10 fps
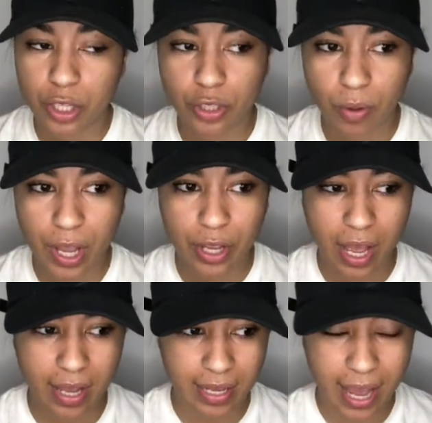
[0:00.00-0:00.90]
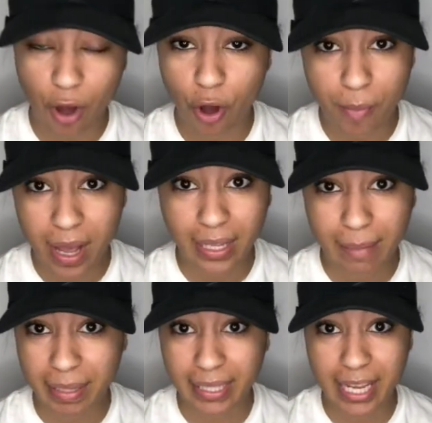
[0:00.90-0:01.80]
So I, I got all my I
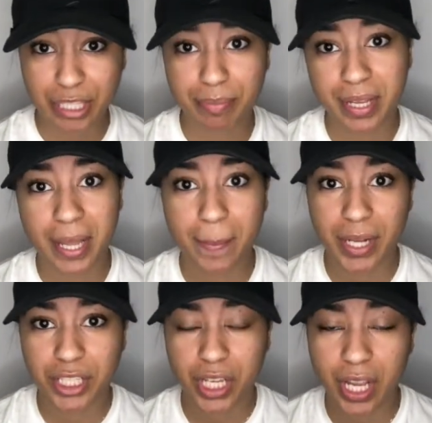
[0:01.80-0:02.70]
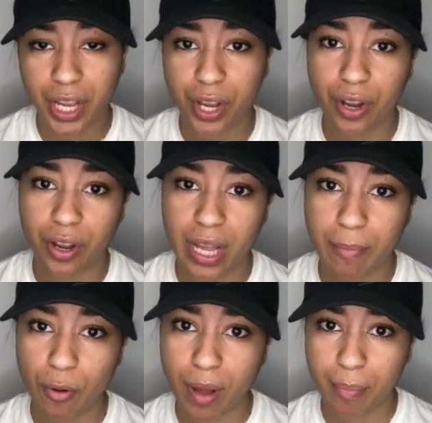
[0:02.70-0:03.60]
got my lash bed, my chair,
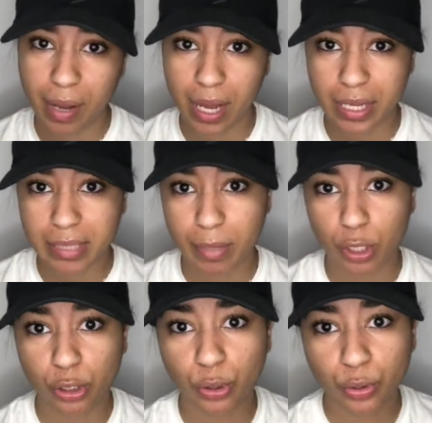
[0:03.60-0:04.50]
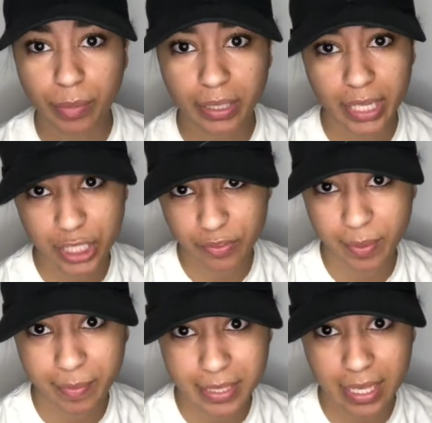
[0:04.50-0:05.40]
got all my products, my glue, my lashes
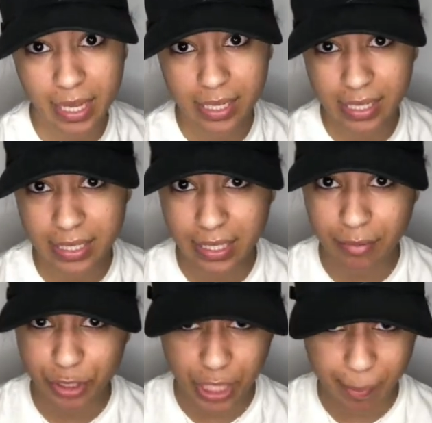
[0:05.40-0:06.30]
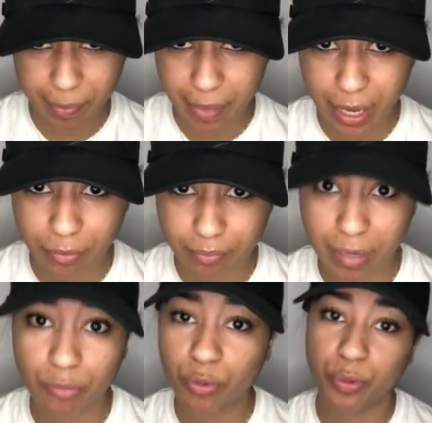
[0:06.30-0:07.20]
from Amazon. I set up shop in my,
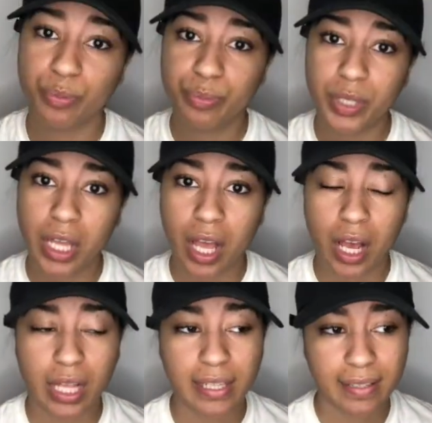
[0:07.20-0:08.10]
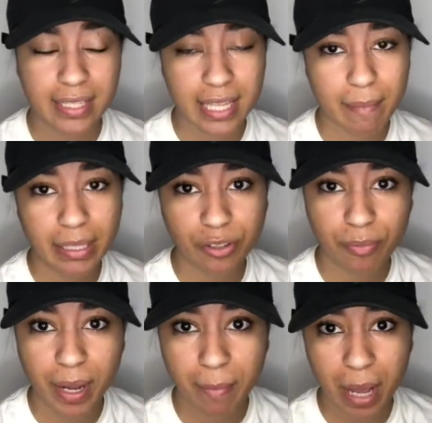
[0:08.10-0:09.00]
my room. I, at this time, I lived
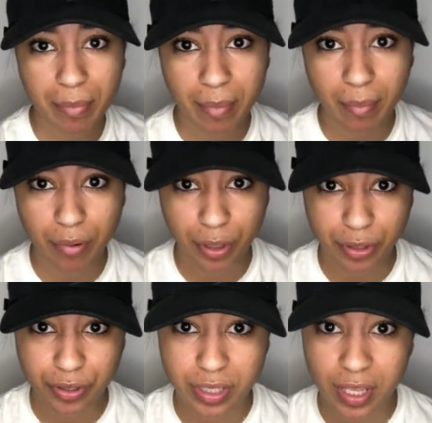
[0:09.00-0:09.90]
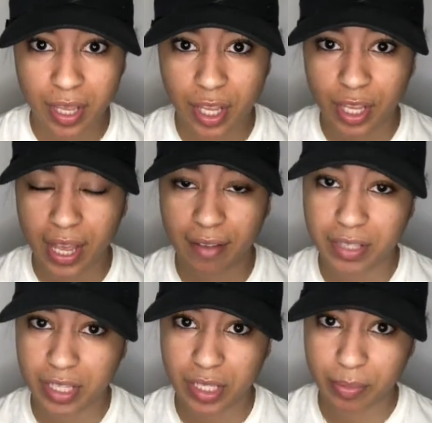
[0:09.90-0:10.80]
with my mom and my brothers. I have
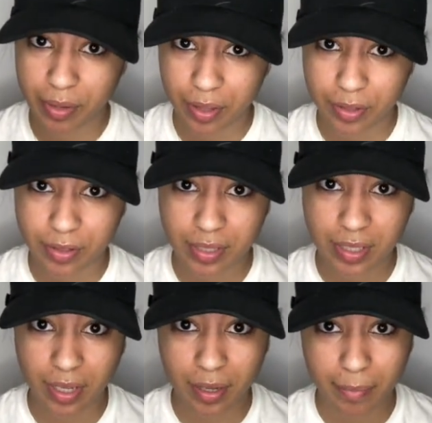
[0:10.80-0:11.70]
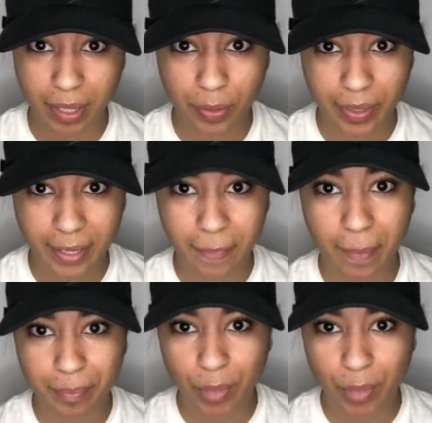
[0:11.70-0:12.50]
six brothers, um, by the way.